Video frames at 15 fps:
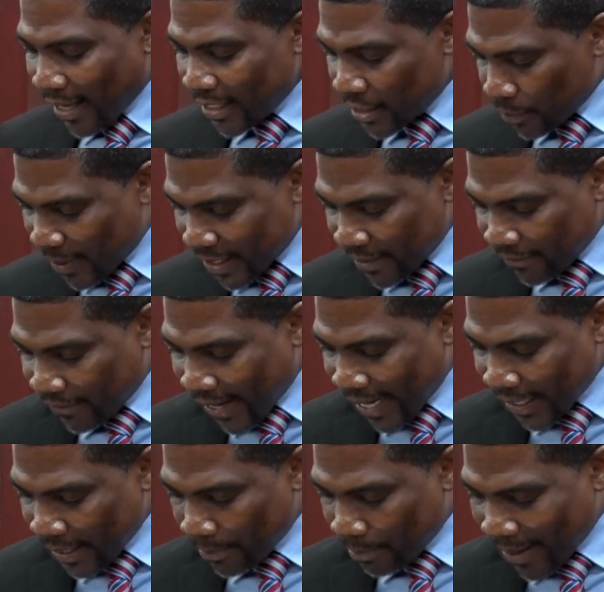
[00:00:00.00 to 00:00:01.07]

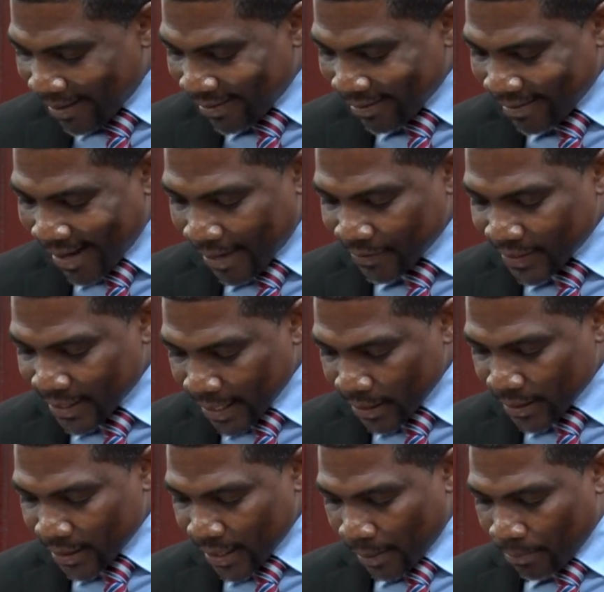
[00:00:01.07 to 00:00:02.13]
specified in paragraph
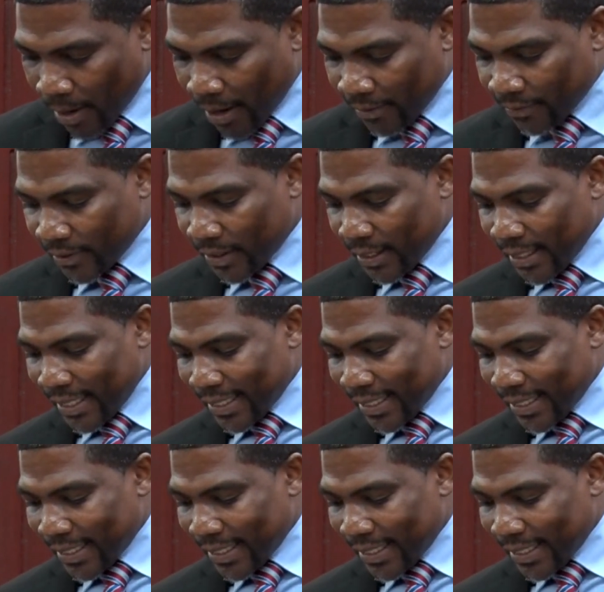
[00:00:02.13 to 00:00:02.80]
6 above,